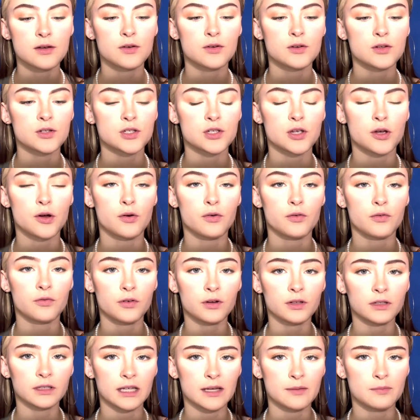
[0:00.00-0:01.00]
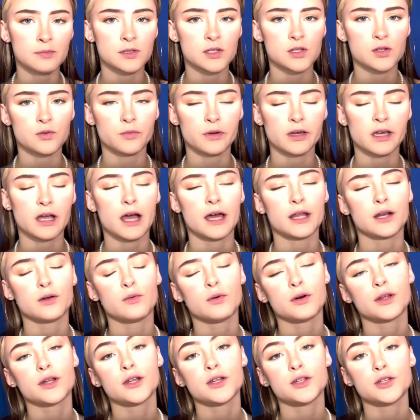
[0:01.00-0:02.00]
So for lips, we kind of
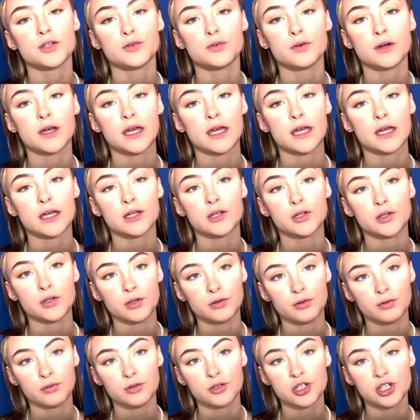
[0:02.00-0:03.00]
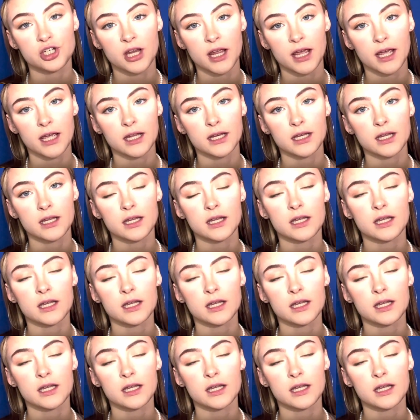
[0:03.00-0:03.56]
want to do a nude shade,